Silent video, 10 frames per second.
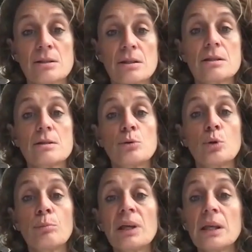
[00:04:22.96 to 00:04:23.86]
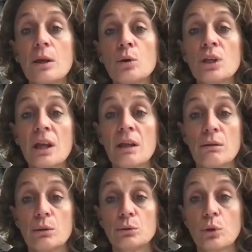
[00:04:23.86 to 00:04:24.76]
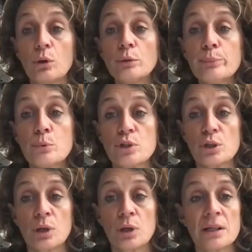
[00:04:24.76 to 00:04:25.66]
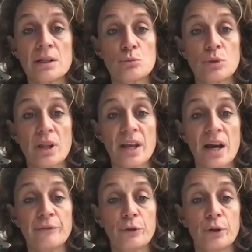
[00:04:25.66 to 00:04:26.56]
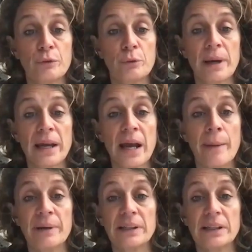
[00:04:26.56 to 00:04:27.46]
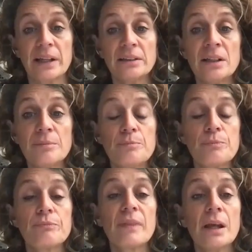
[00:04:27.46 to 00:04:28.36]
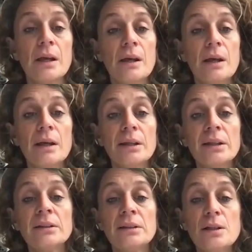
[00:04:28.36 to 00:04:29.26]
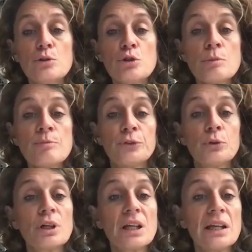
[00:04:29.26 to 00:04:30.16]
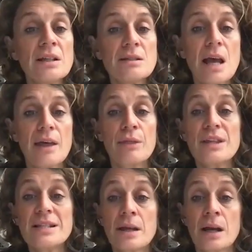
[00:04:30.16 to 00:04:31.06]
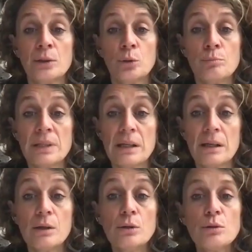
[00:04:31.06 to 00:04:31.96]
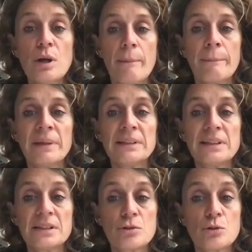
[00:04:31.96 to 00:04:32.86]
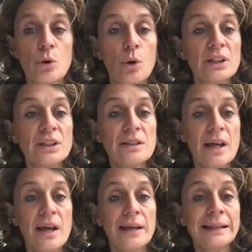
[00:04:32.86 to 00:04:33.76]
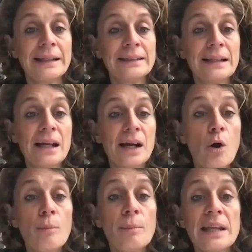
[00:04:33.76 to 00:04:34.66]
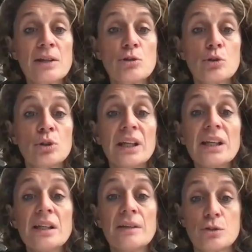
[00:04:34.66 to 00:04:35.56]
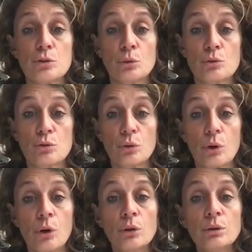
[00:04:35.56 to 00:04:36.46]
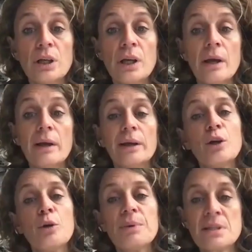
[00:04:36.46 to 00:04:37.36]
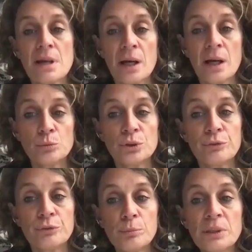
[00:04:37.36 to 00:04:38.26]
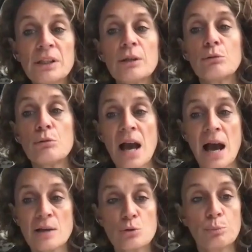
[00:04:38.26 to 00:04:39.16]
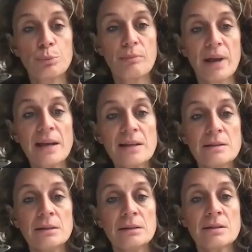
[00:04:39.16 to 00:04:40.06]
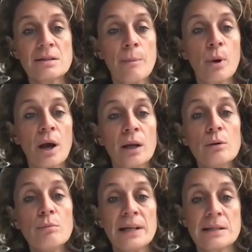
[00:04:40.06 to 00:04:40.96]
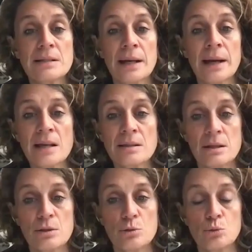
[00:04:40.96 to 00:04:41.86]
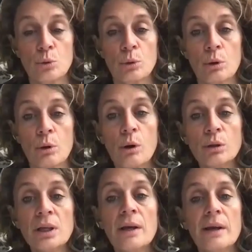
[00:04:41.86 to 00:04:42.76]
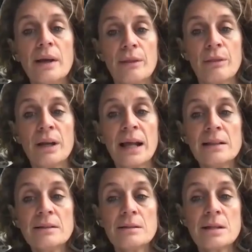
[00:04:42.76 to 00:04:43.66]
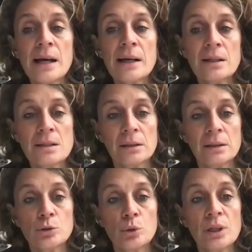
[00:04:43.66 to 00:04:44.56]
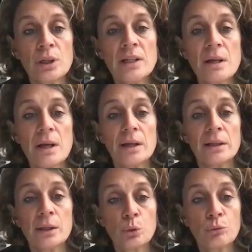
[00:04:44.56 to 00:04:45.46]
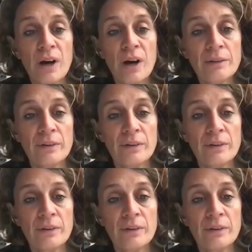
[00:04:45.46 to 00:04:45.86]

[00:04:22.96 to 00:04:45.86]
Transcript: Further encouragement of the actions of NGOs and private individuals that gobble up the various EU packages and billion-dollar agreements with third countries for the so-called externalization of borders, which will do the dirty work of the so-called containment of flows, that is, brutal repression and barbaric refoulements